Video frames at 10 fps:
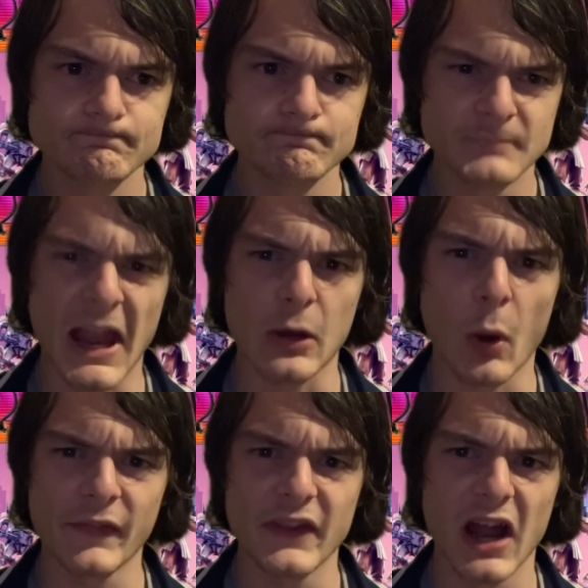Yeah,
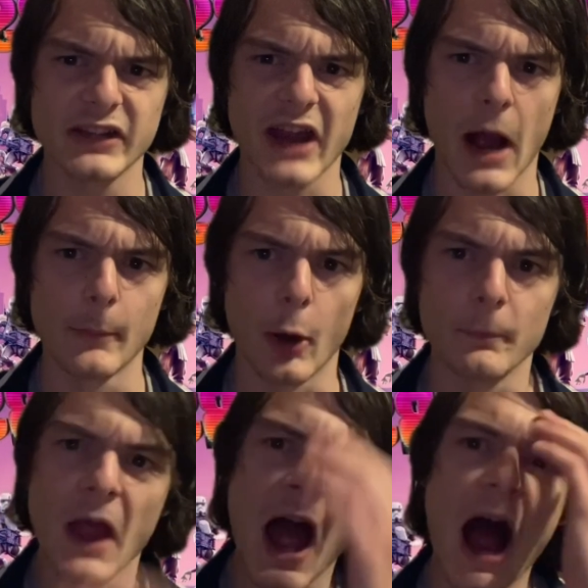quite the odd combo.
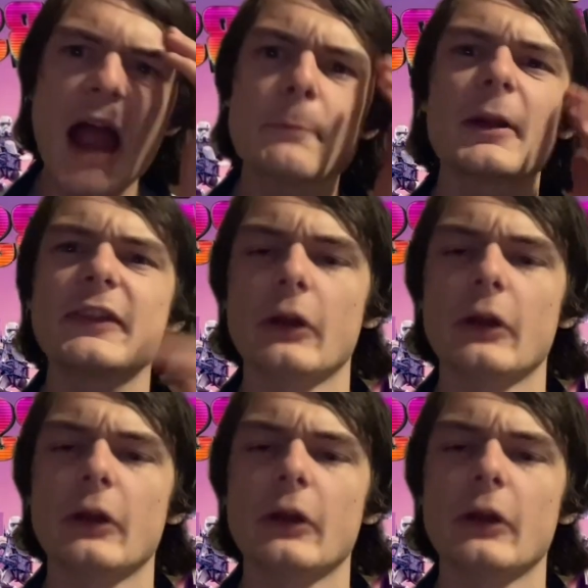I played